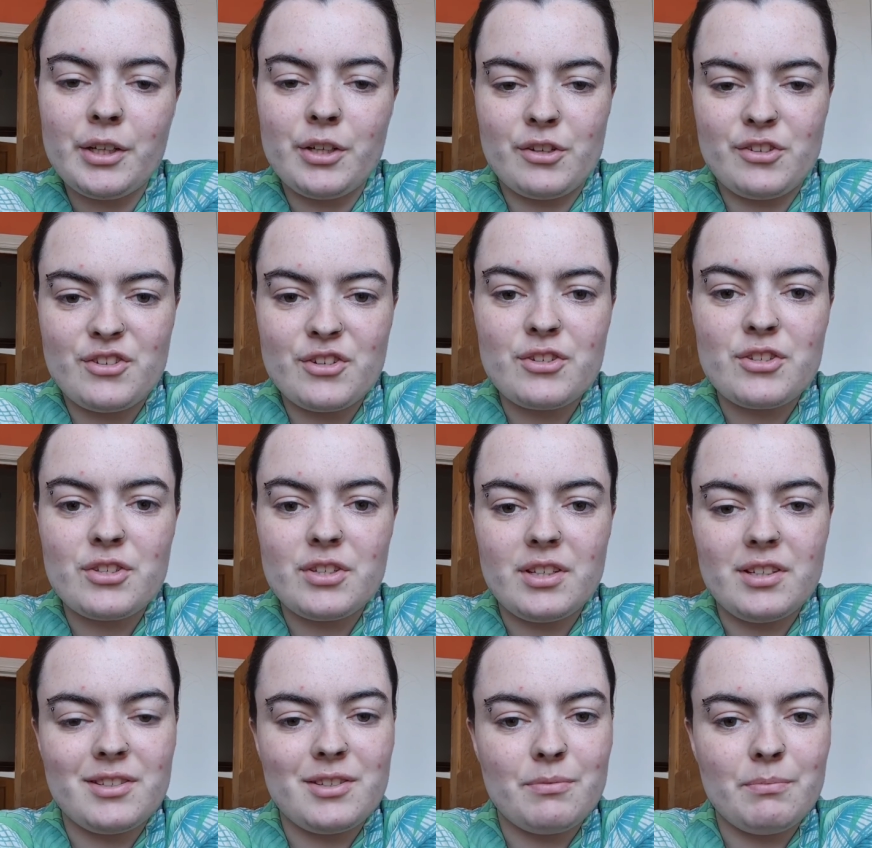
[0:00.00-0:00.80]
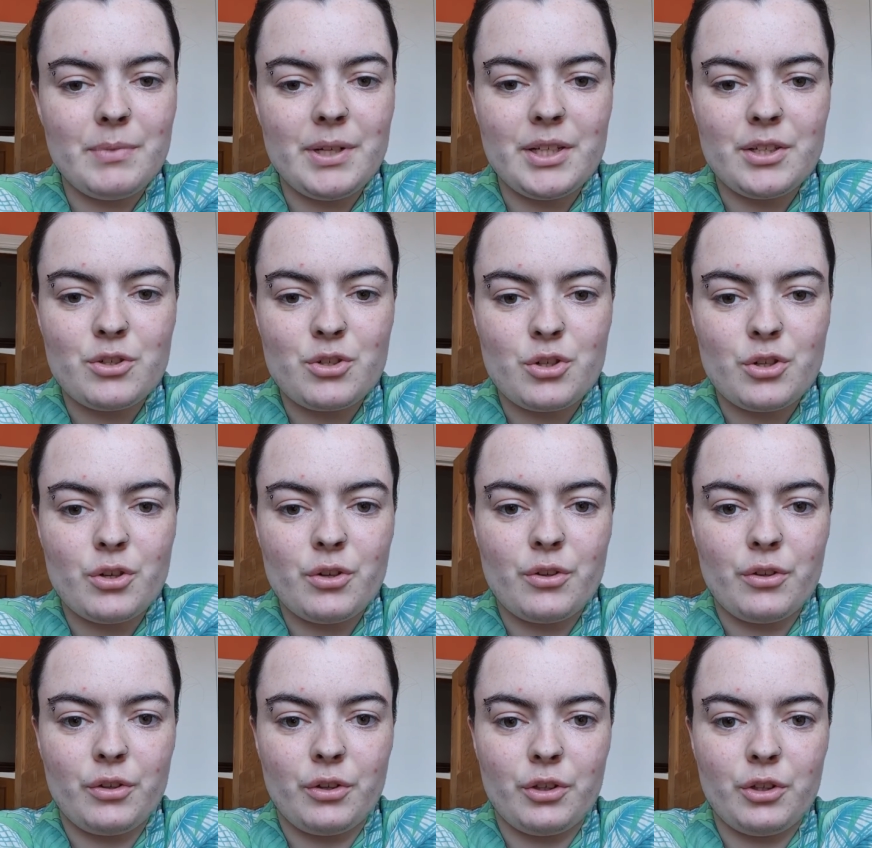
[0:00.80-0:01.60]
You just need to make
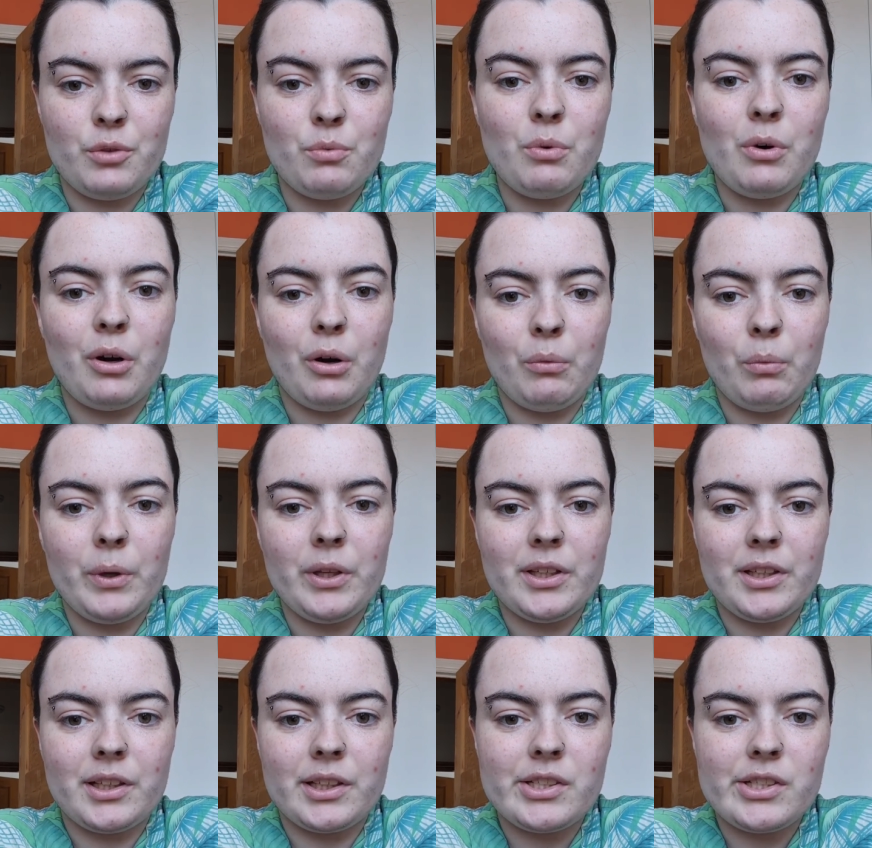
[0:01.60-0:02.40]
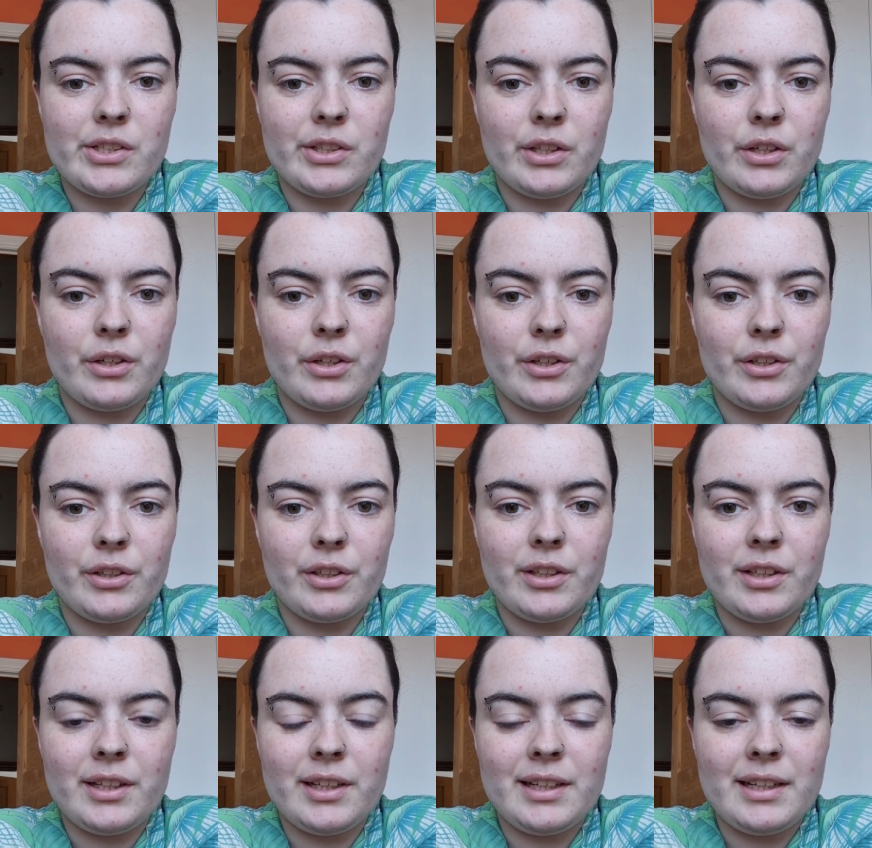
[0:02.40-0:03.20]
sure that you are willing to learn
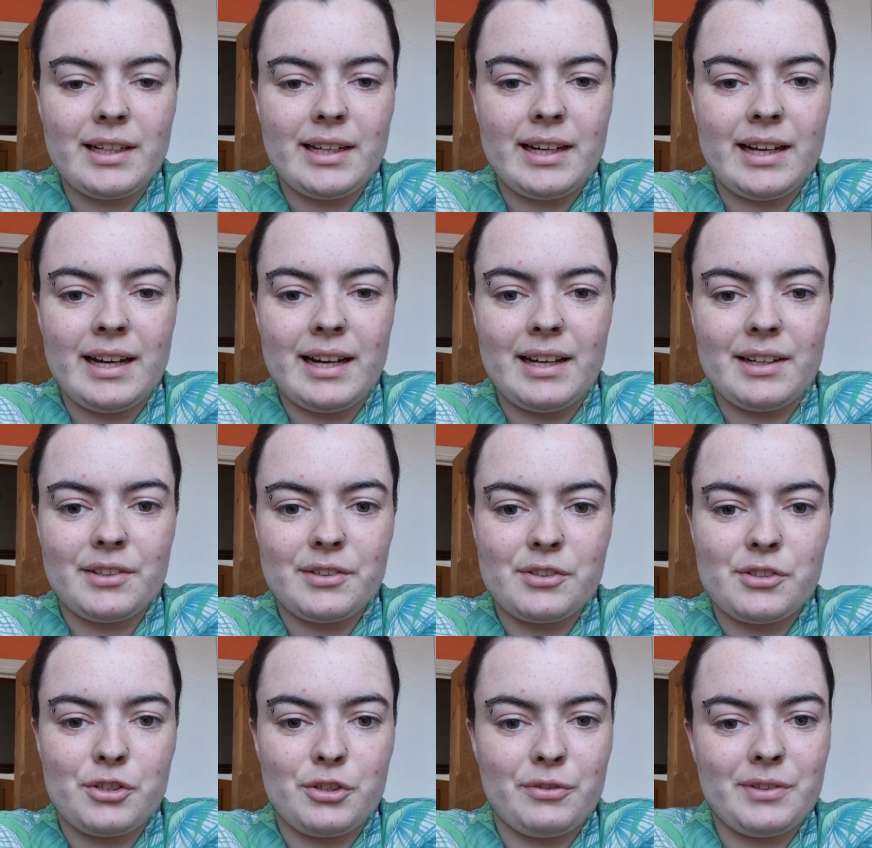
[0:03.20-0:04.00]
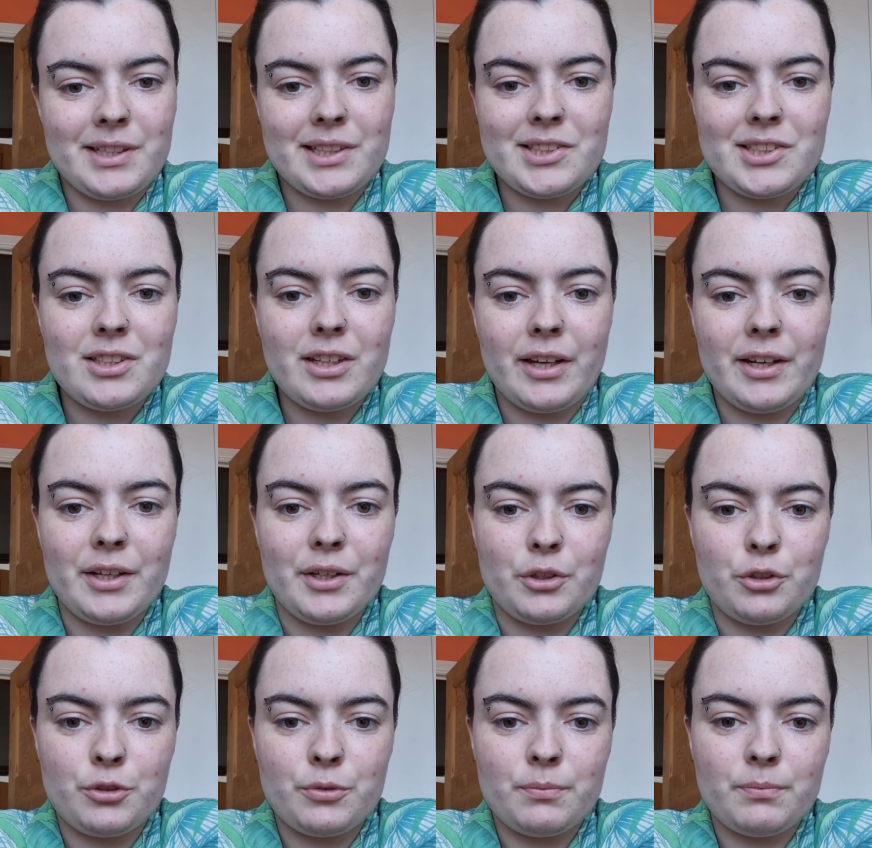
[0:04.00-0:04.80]
and you're
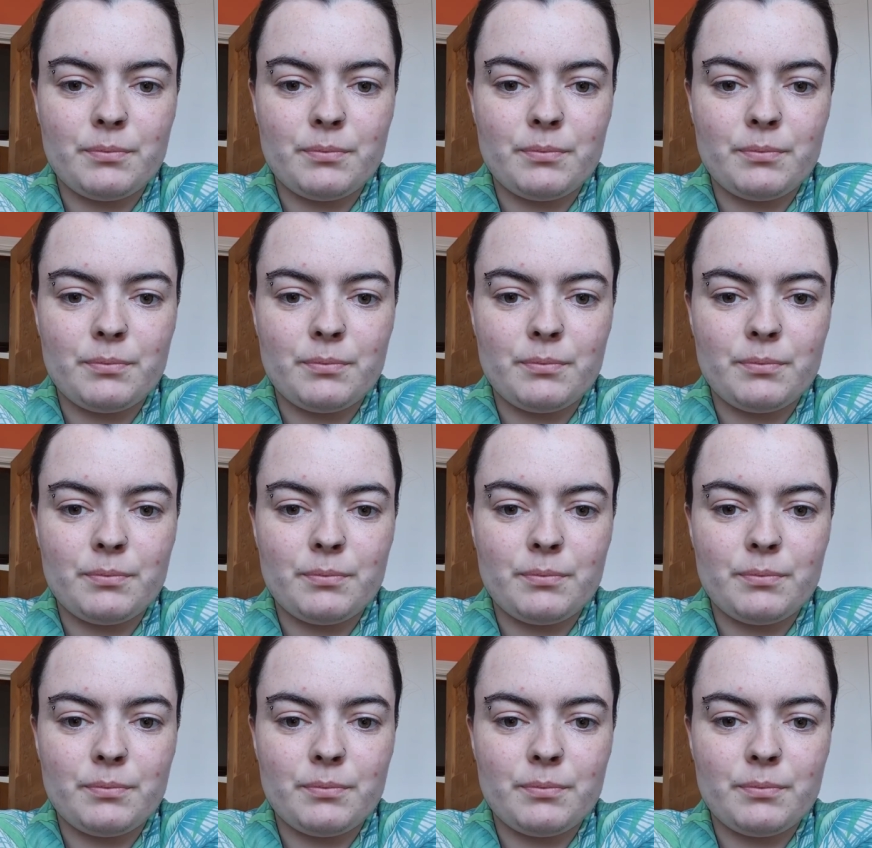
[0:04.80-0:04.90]
excited,